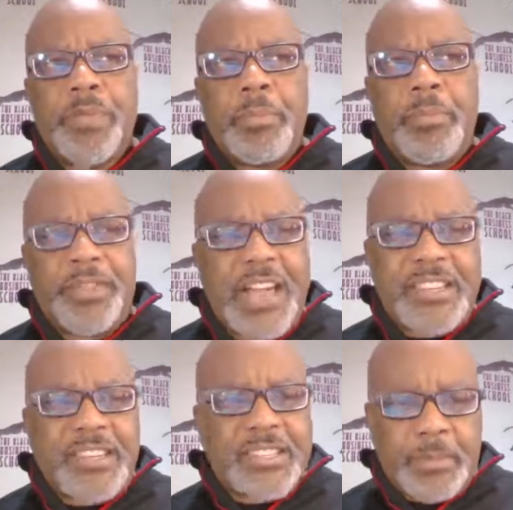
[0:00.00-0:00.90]
But
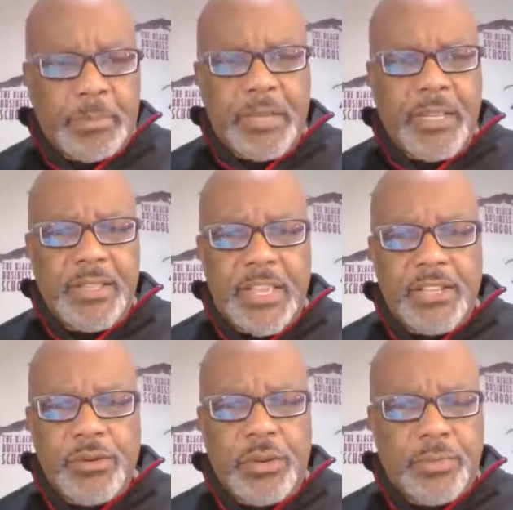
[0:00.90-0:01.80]
that doesn't mean that
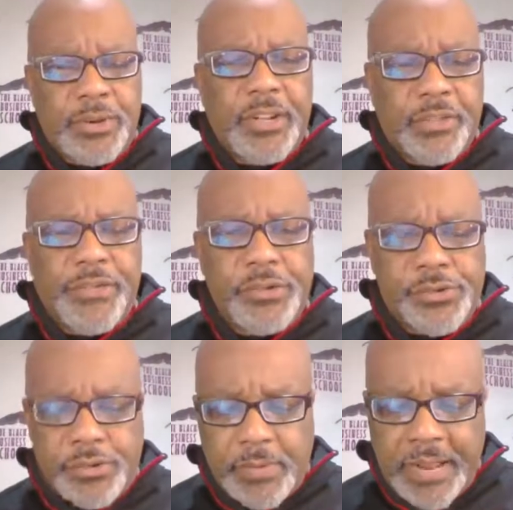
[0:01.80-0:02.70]
you can predict the
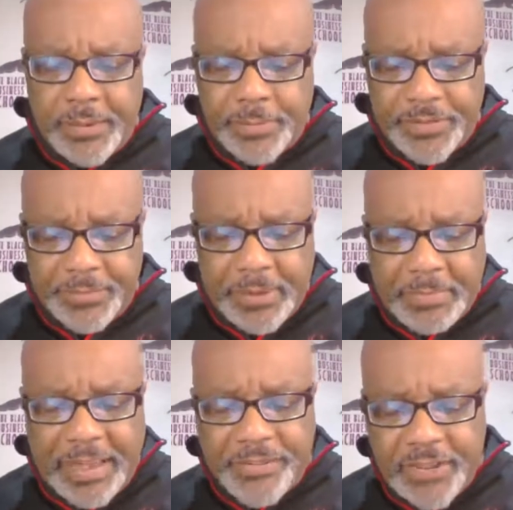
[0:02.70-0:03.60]
future, right? But
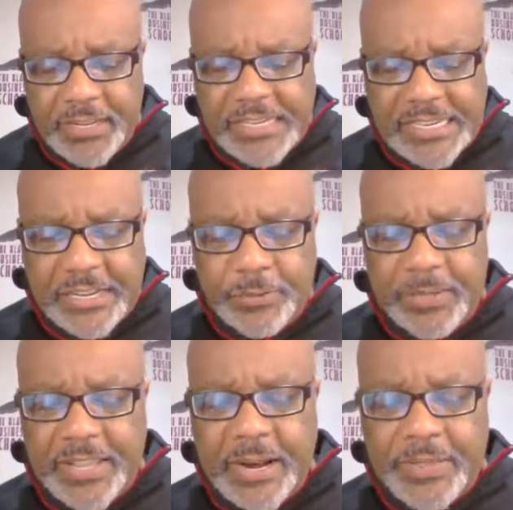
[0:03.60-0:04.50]
my feeling tells me
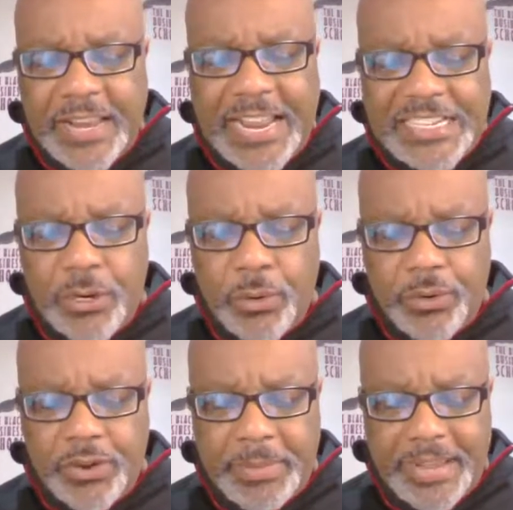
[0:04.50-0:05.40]
that I should
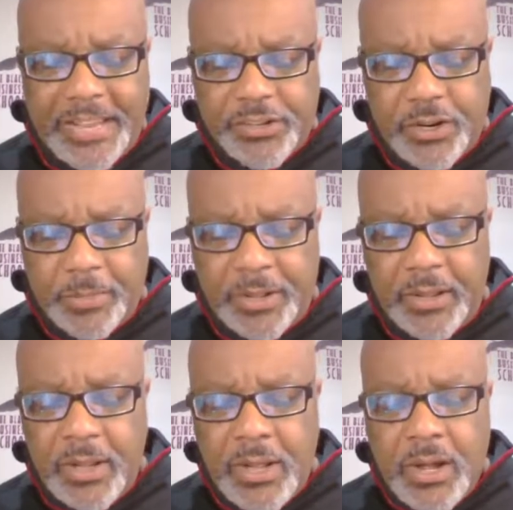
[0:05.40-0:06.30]
hold on to my XRP.
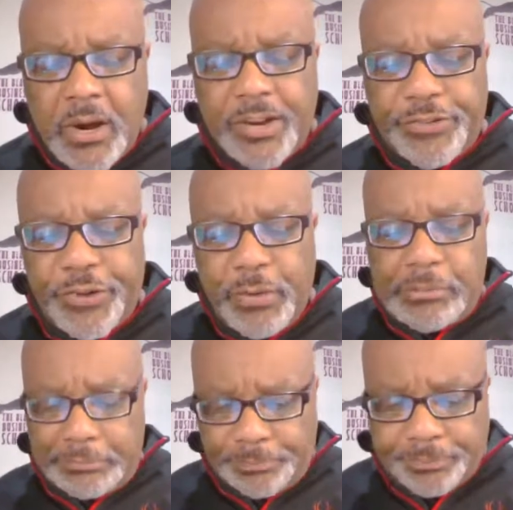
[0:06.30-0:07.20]
All right,
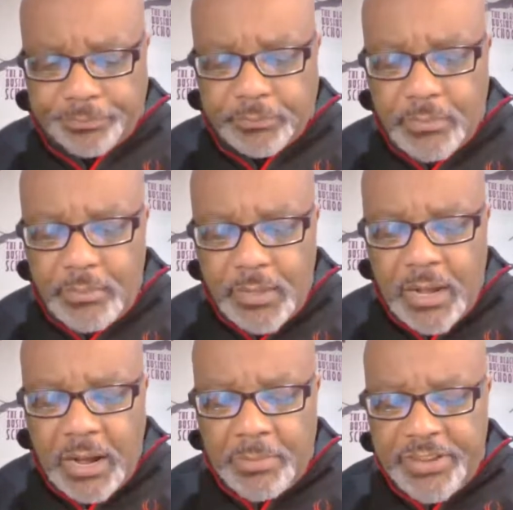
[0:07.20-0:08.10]
so
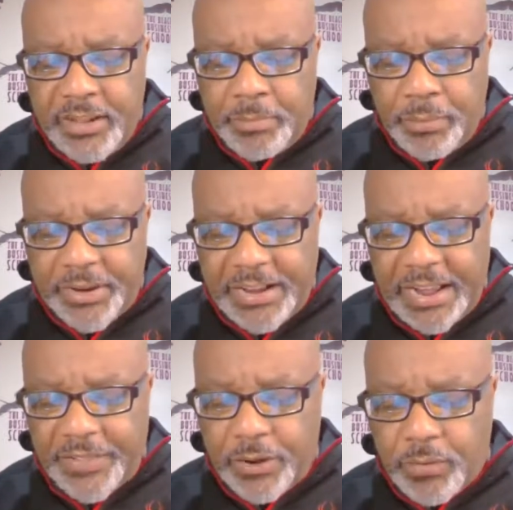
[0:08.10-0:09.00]
Deaton pointed
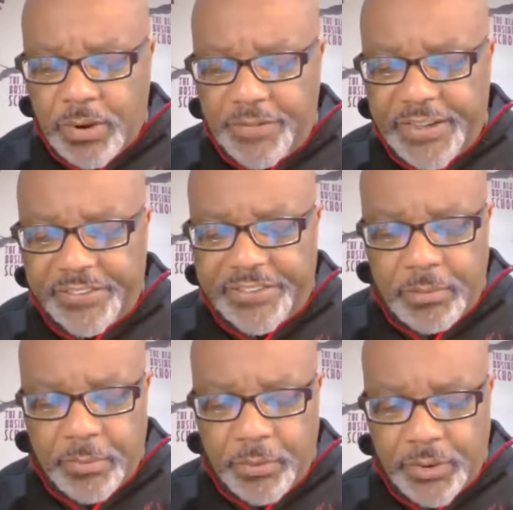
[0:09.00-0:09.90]
out that Grunfest had
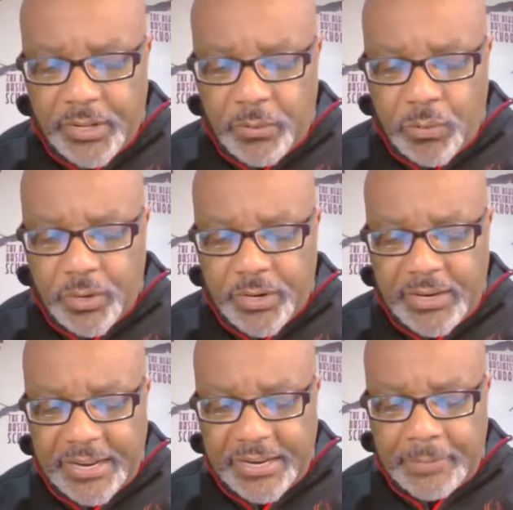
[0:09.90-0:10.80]
reportedly warned
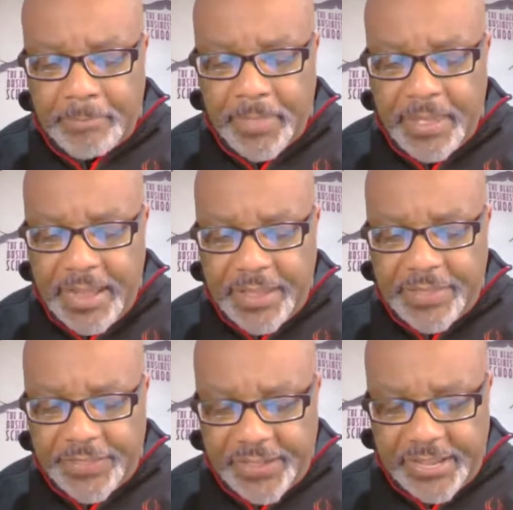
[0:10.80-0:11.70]
Clayton and
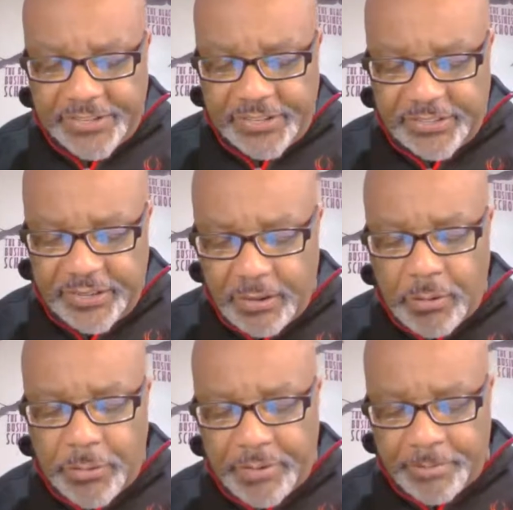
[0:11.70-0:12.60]
that the SEC.
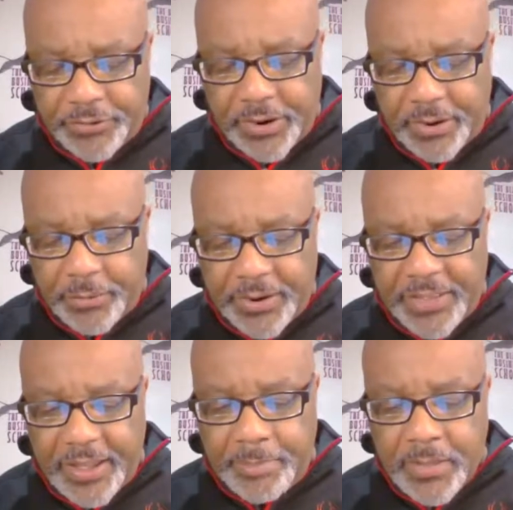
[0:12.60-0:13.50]
Oh wait, sorry, I already read
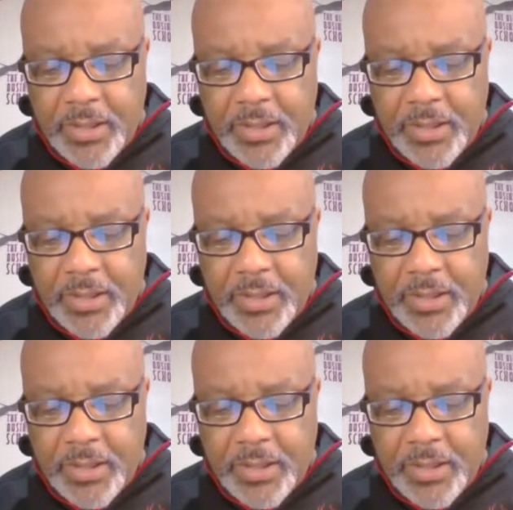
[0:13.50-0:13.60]
that.